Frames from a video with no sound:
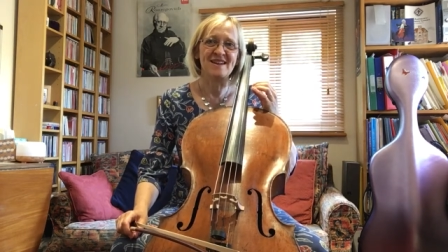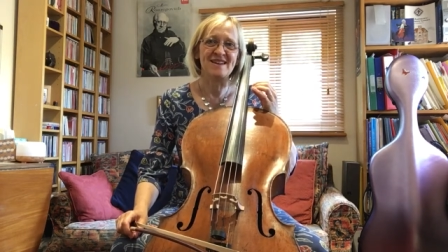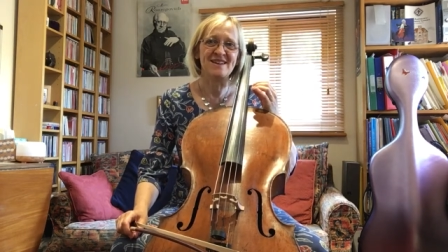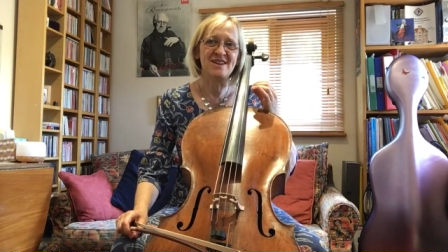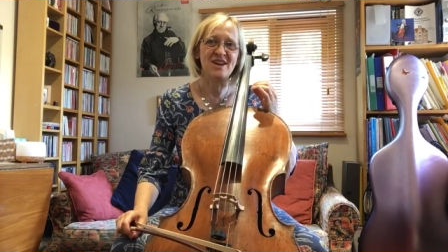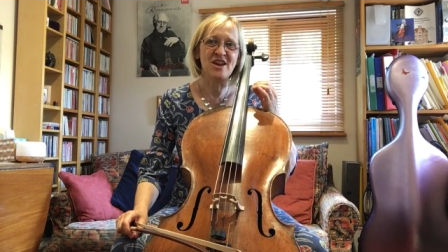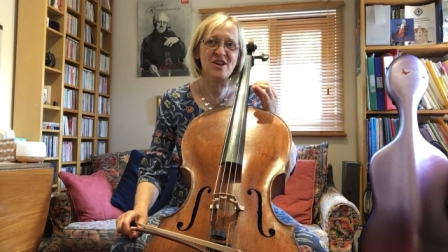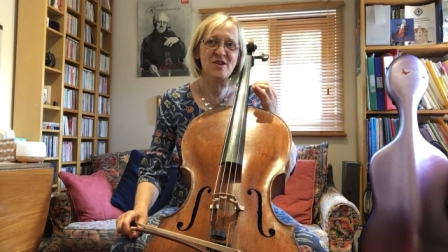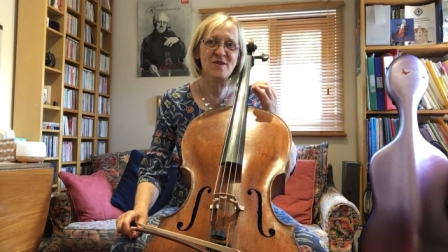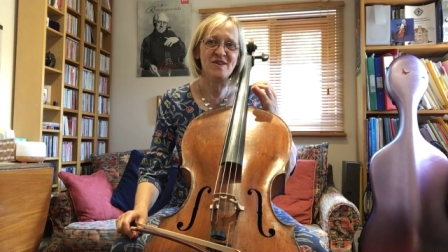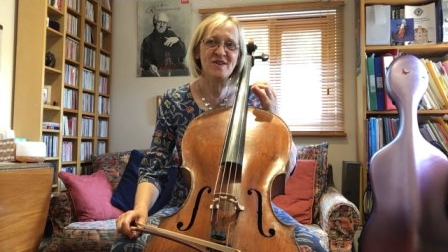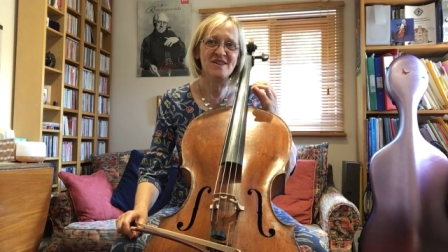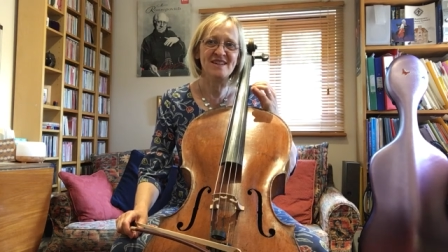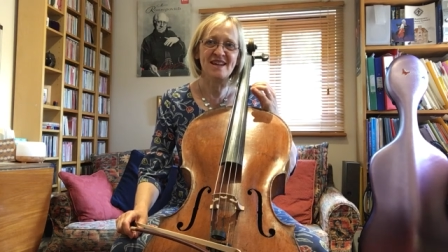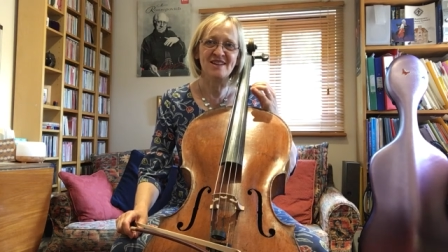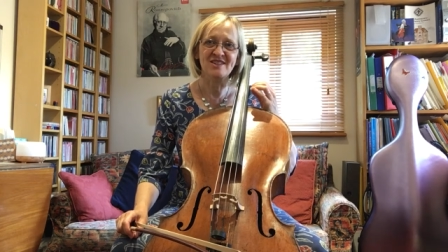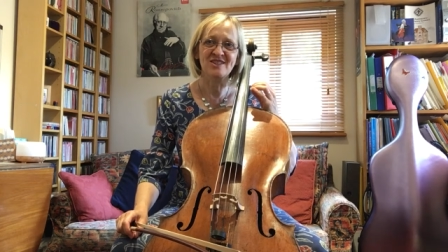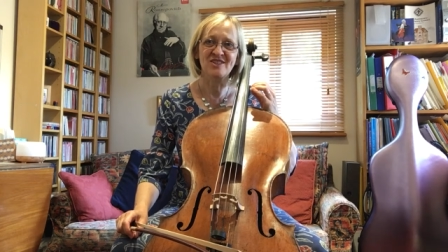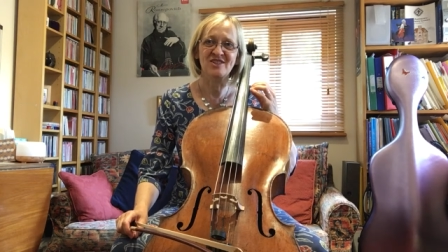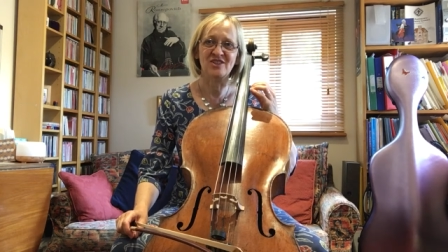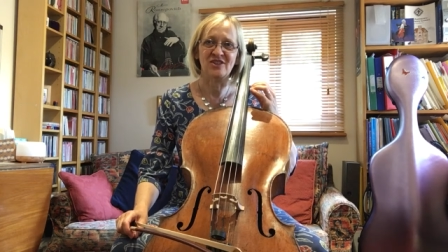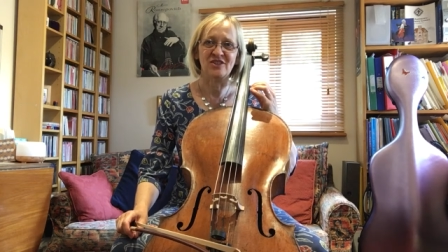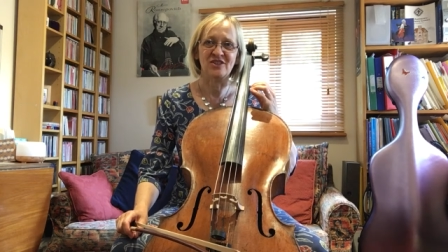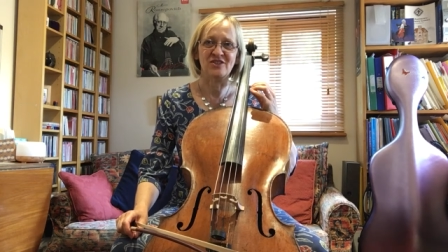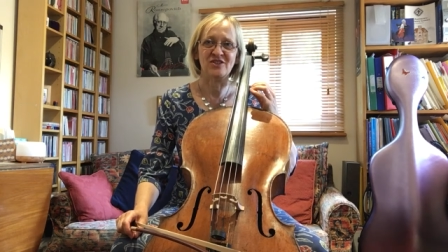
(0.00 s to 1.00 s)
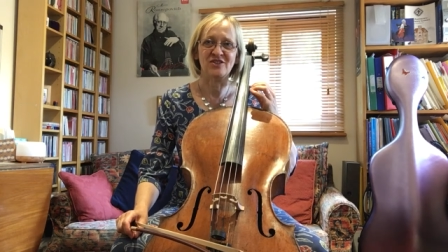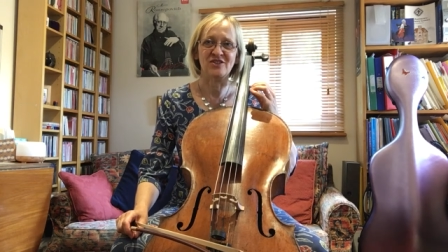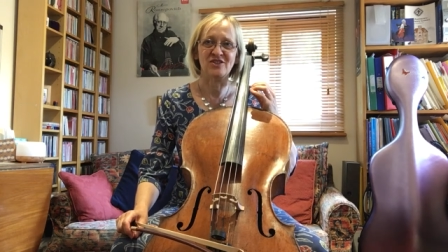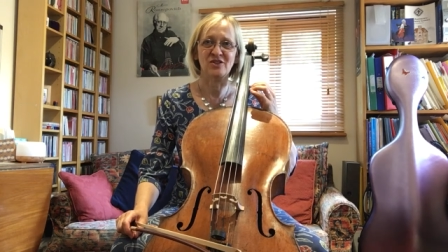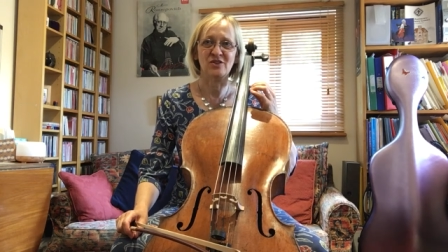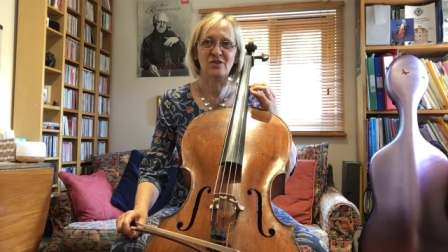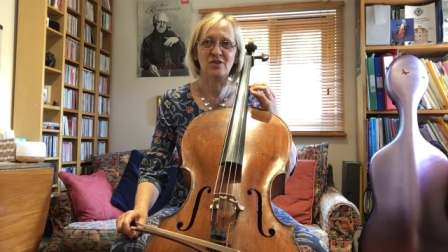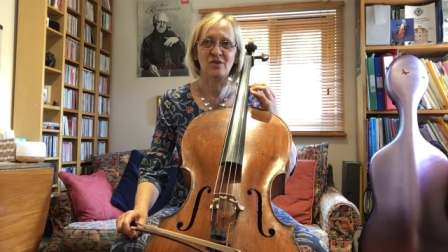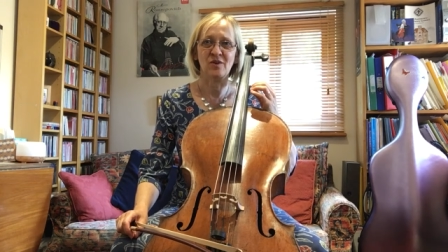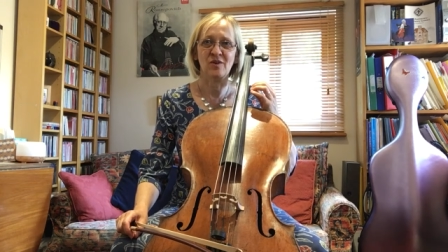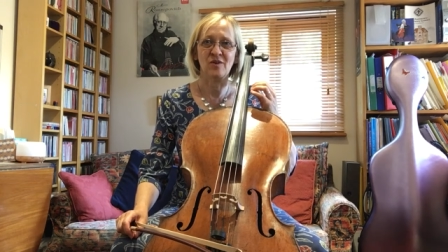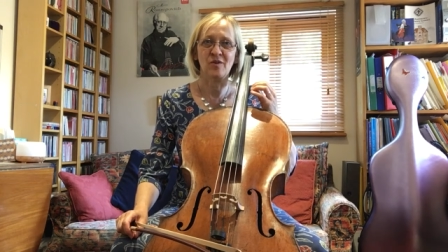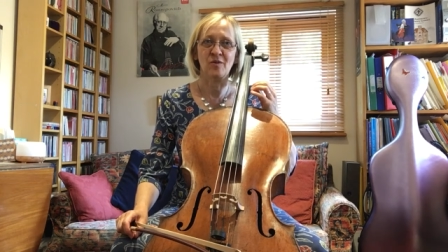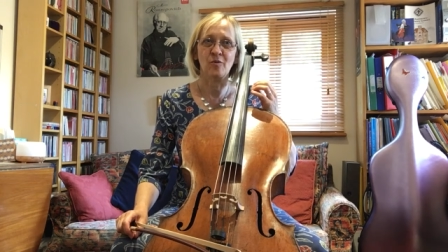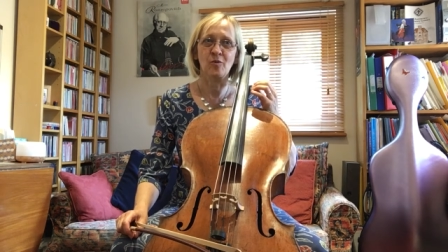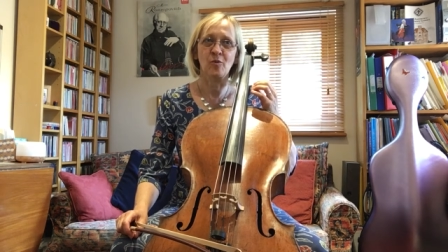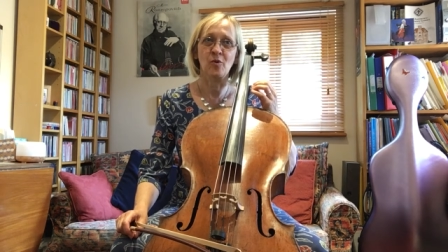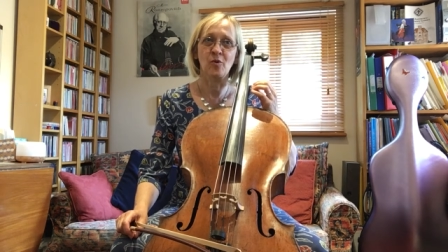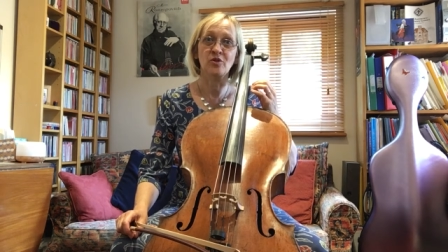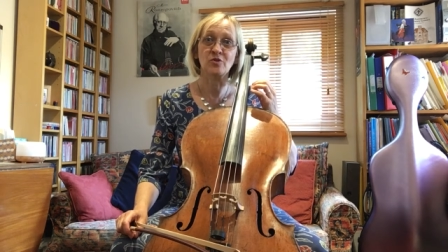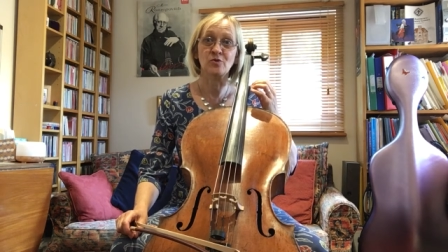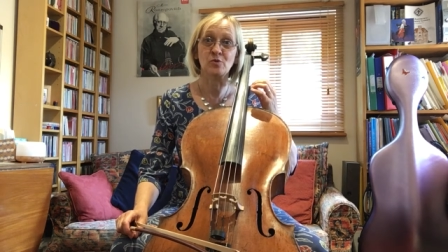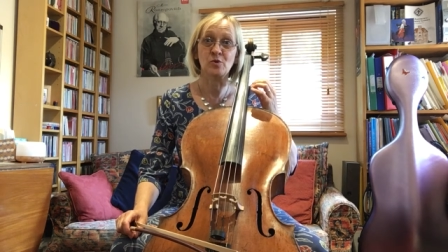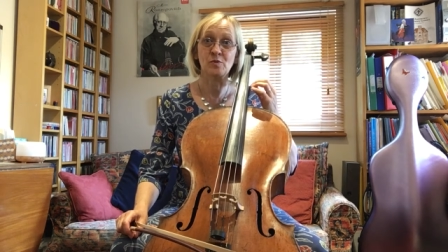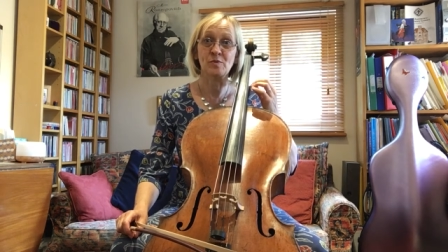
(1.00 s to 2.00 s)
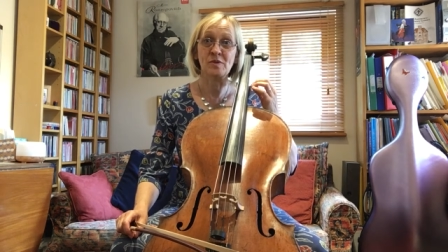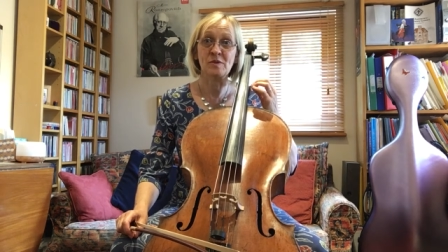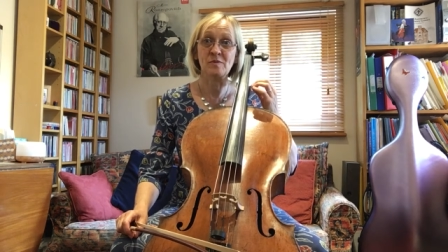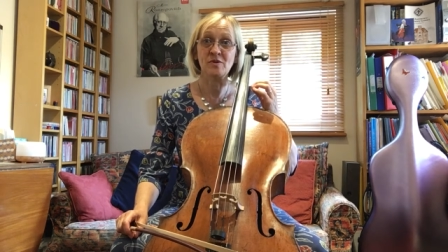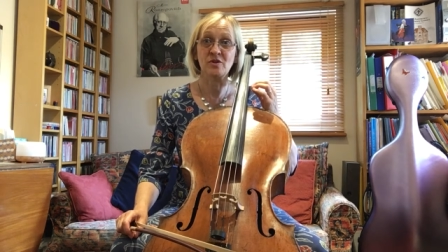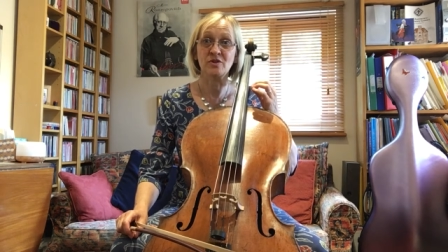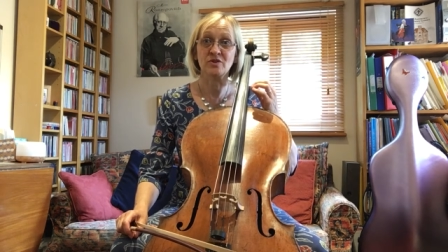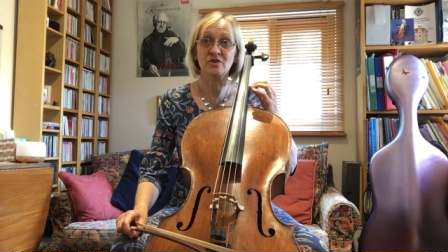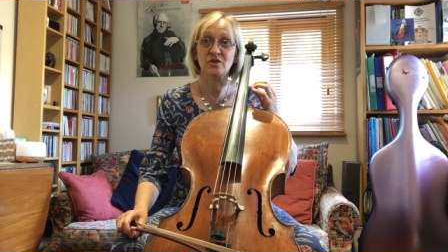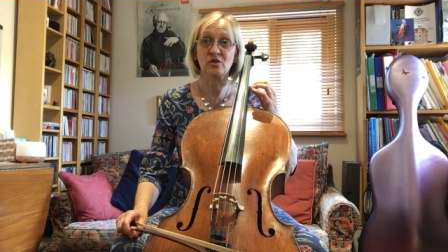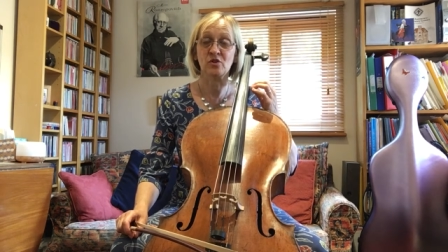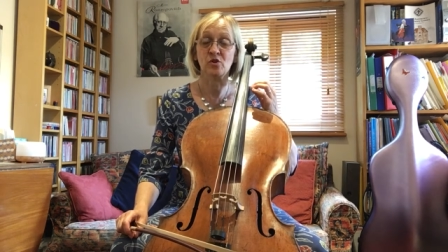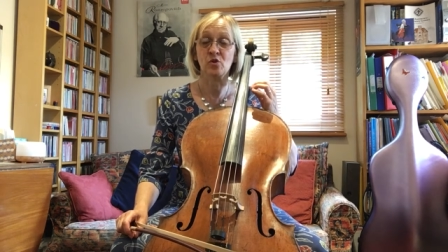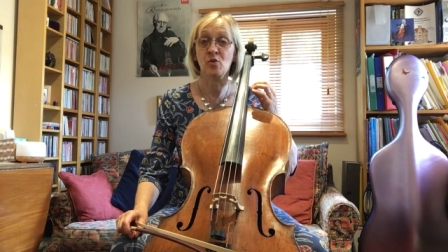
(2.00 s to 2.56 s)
no attention to what would be musical,